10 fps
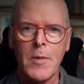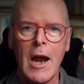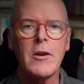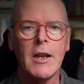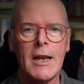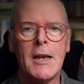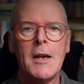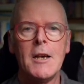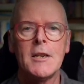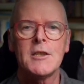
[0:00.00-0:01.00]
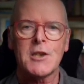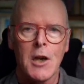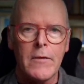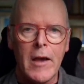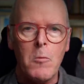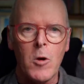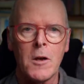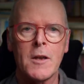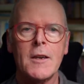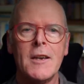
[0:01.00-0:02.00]
Apparently, survey
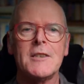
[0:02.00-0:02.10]
work